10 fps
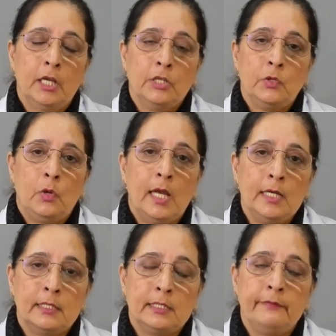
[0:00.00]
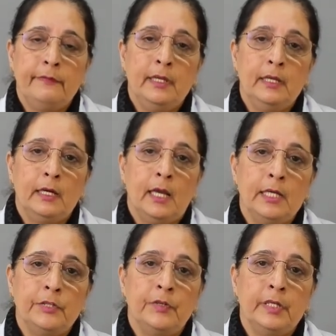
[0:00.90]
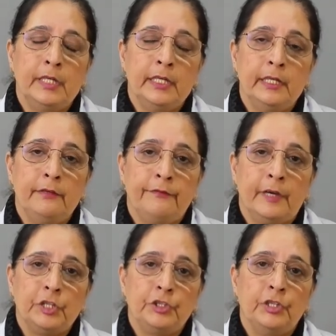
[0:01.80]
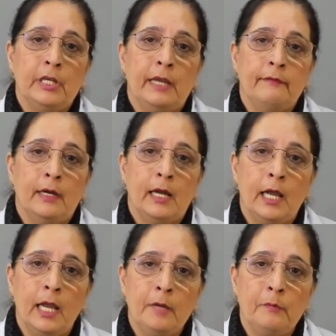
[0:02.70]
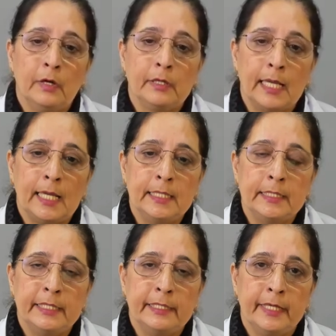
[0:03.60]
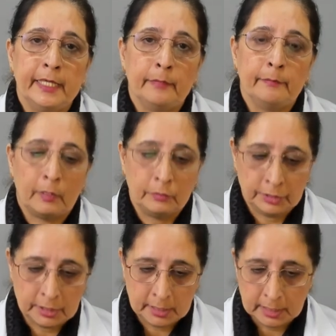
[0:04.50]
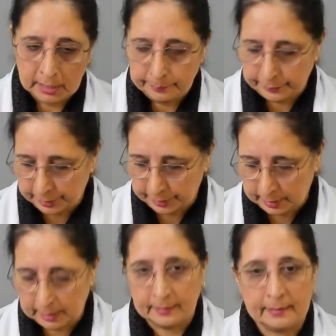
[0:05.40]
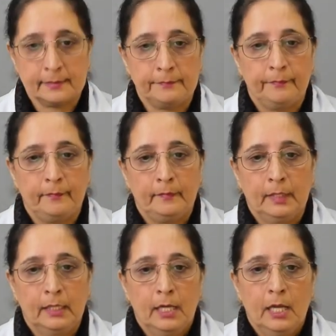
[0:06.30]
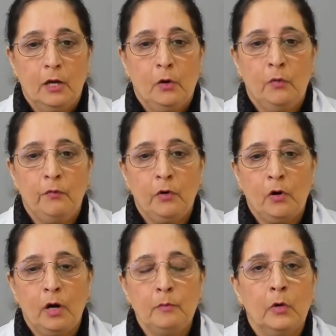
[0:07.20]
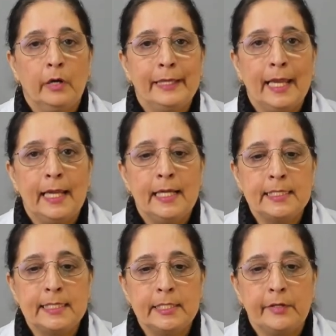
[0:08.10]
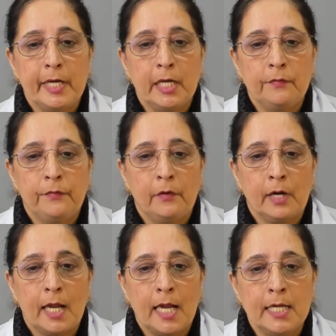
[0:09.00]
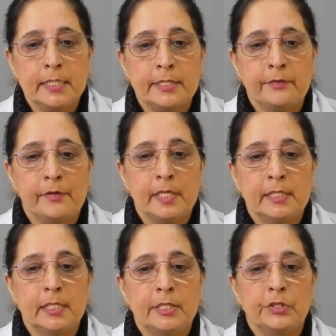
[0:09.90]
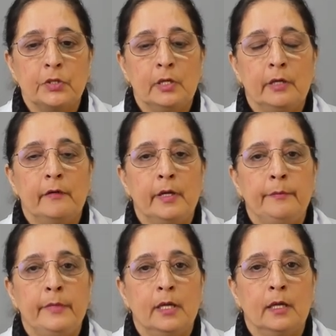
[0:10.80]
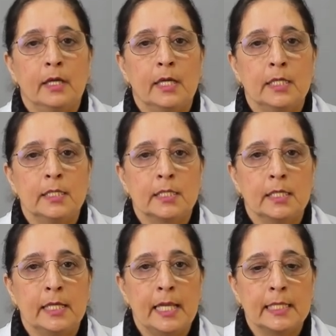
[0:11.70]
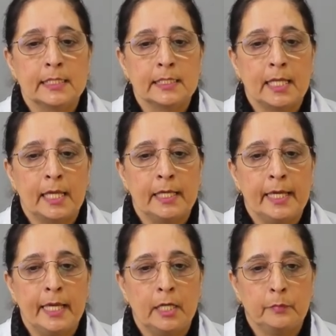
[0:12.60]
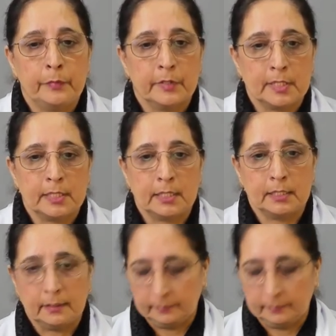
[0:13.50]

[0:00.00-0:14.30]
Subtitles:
So severe untreated infection have a high mortality rate, about 30%. Overall mortality rate for untreated tularemia is less than 8%.